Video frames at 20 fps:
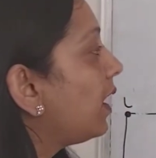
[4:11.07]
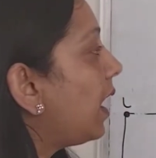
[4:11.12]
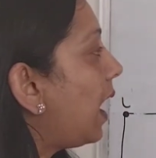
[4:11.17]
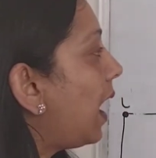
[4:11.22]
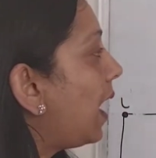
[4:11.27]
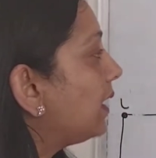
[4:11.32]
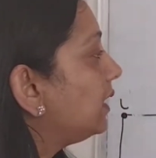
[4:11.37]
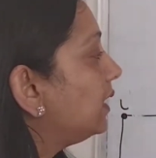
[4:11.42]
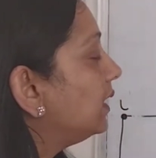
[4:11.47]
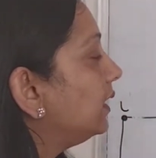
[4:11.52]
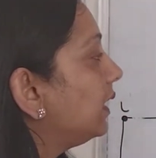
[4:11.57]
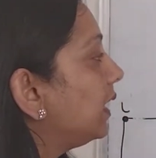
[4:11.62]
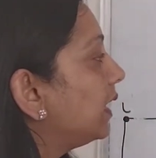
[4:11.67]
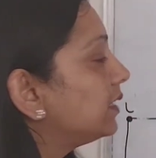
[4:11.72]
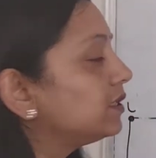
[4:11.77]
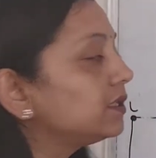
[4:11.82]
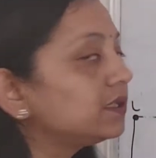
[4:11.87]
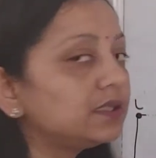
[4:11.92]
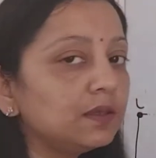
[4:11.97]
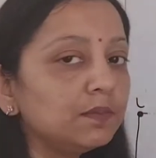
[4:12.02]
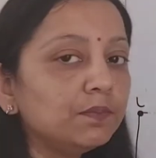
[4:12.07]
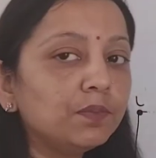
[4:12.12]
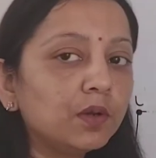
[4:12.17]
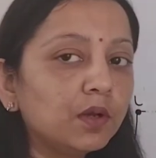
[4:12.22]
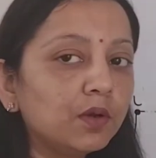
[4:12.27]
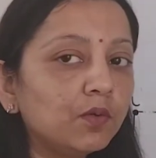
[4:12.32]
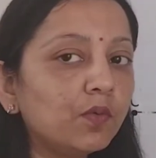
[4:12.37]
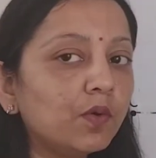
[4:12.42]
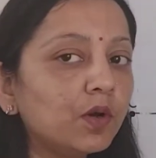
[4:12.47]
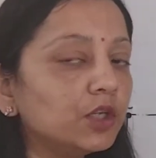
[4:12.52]
I can get a
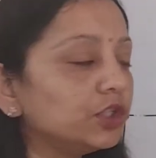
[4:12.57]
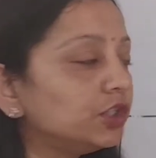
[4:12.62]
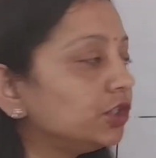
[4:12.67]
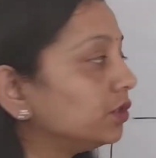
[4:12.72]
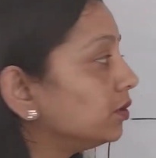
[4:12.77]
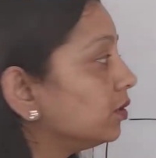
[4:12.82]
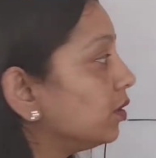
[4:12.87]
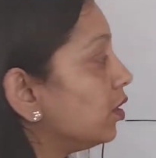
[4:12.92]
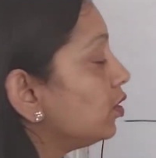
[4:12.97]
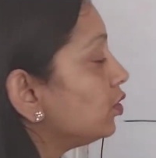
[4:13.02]
simpler version.